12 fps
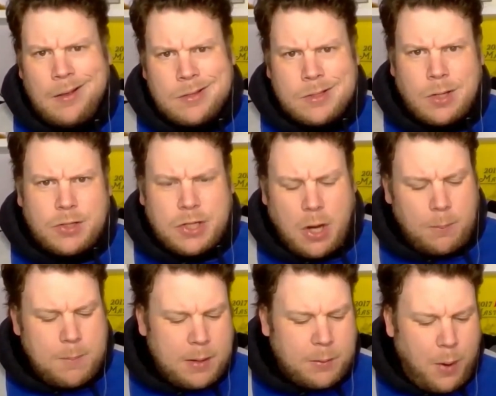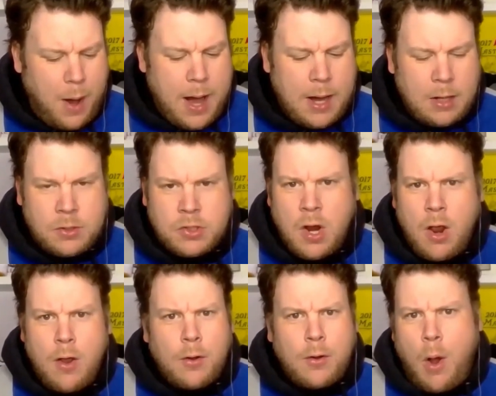Sergio, mid range.
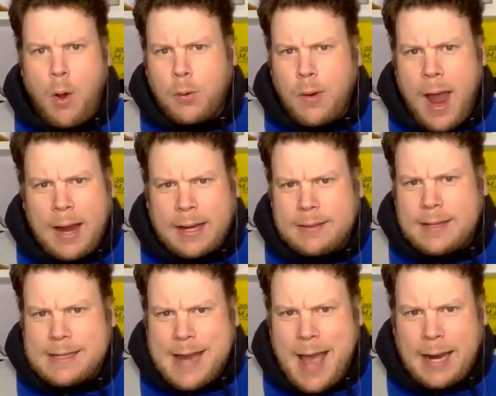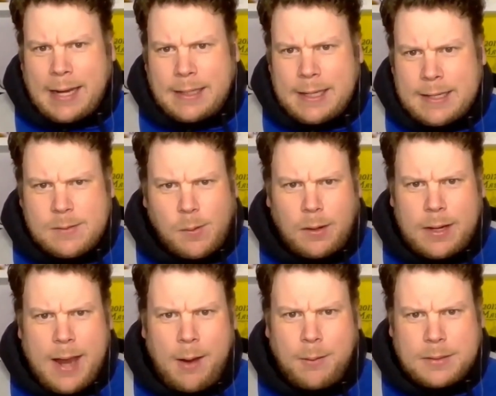Kokrak in the 90s, where
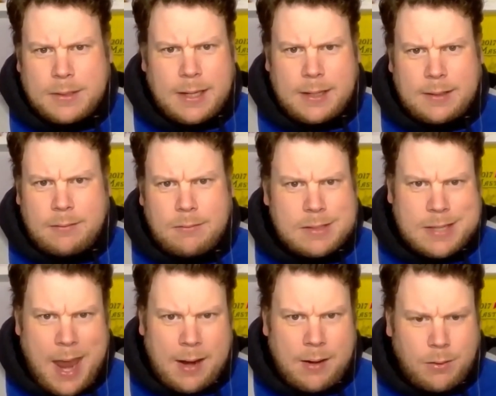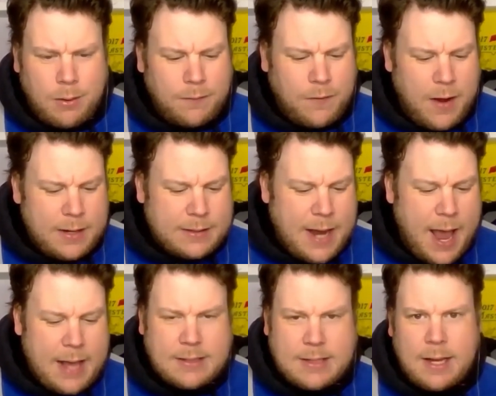he outdid Xander,
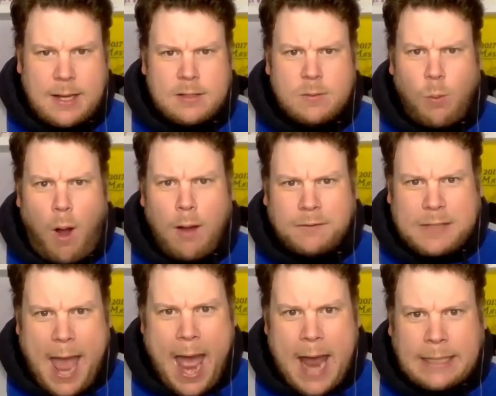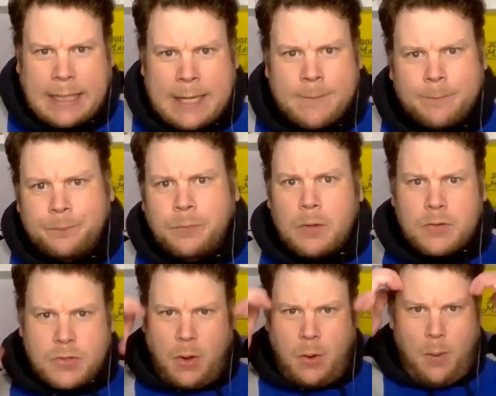fantastic. Swaff Daddy.
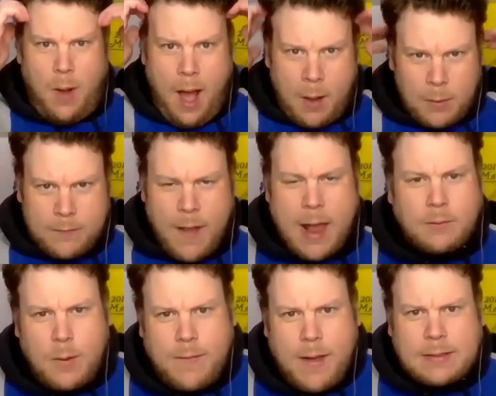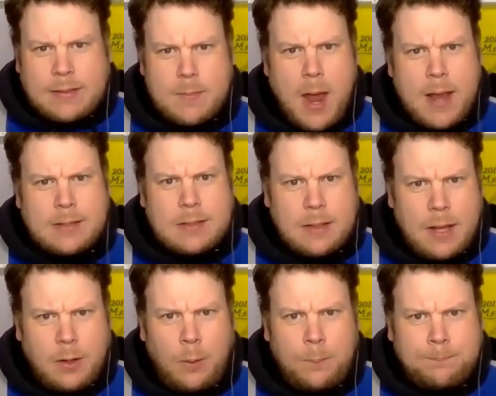So uh, we've had we've had some nice
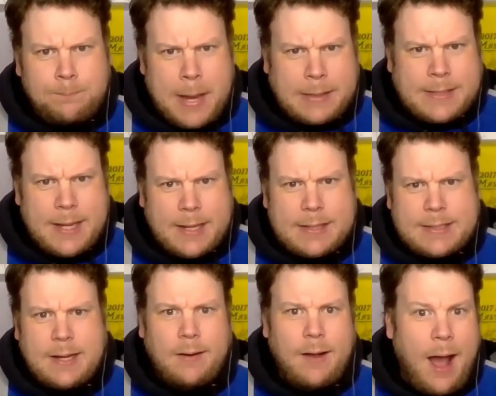little big tickets here.